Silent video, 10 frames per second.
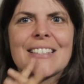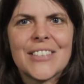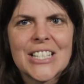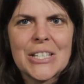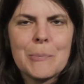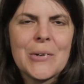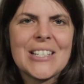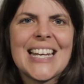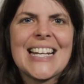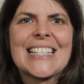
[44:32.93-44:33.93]
finish the
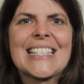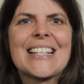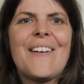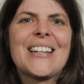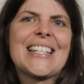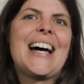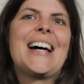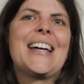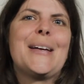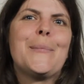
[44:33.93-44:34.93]
projects on
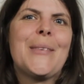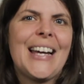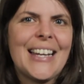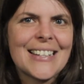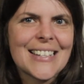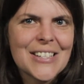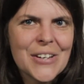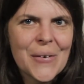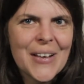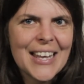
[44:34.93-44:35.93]
time, and
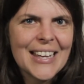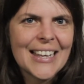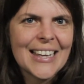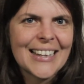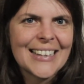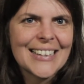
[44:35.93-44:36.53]
showing